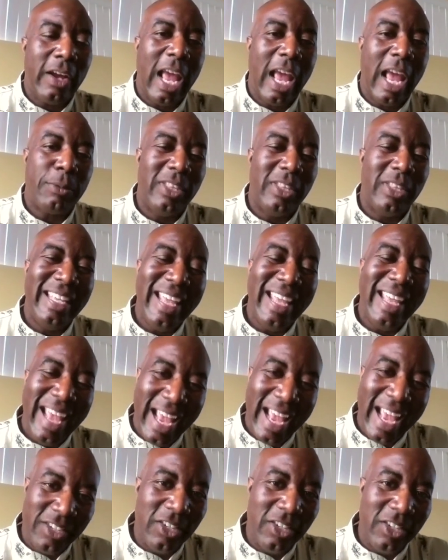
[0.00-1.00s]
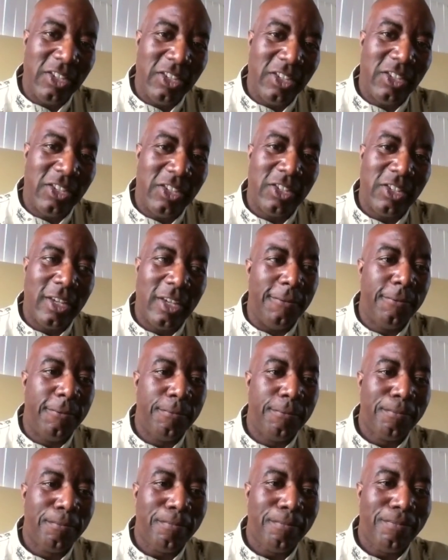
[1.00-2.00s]
and I'll capture the essence
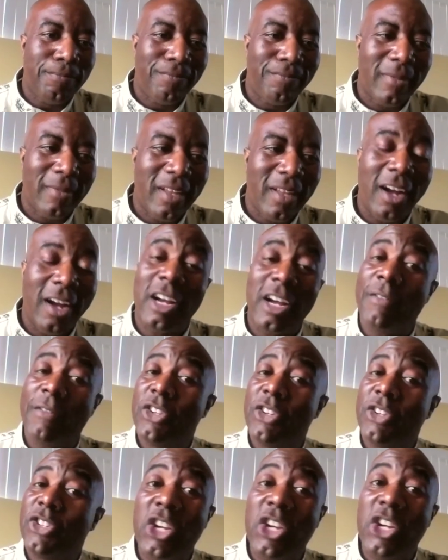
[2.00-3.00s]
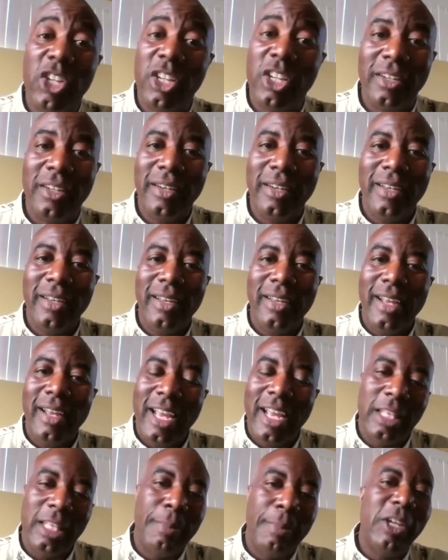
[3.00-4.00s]
of a conversation
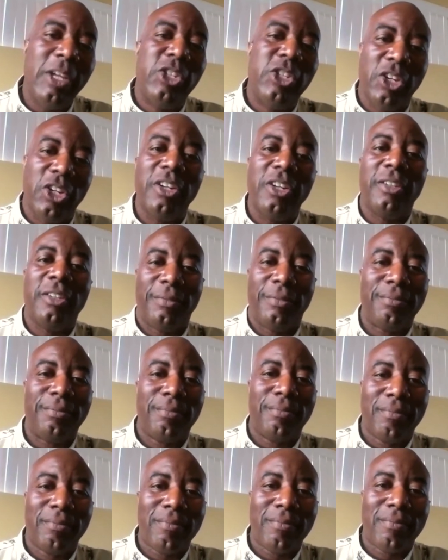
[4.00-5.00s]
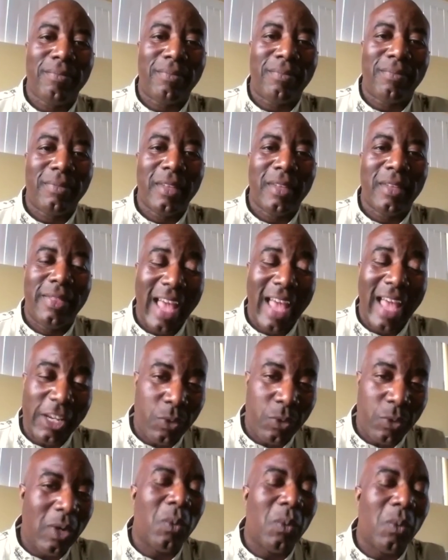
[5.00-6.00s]
in the picture.
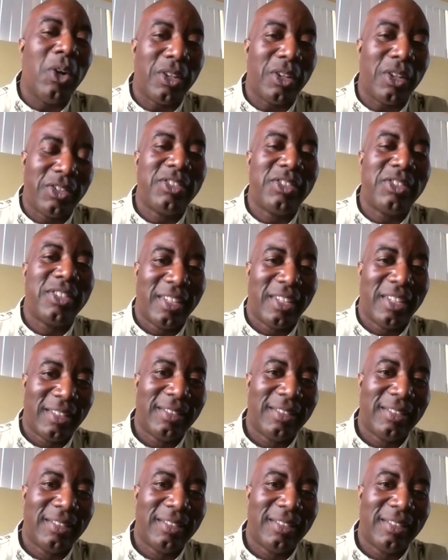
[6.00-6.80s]
That's when it works.